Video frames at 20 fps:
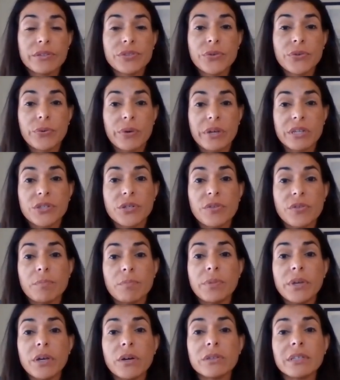to enter the
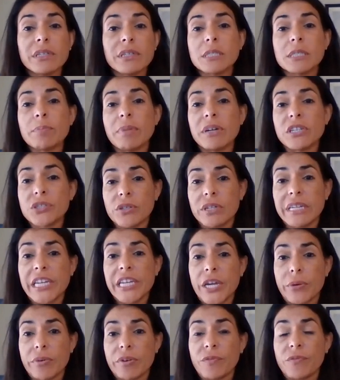building, especially
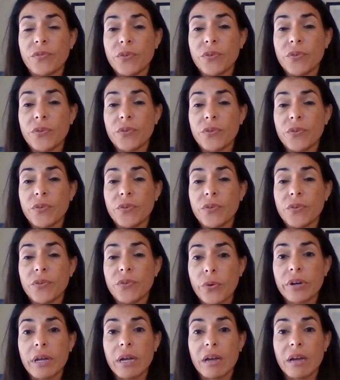here in
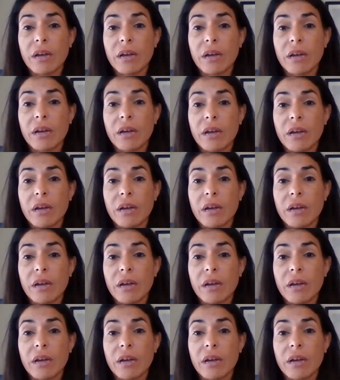Florida.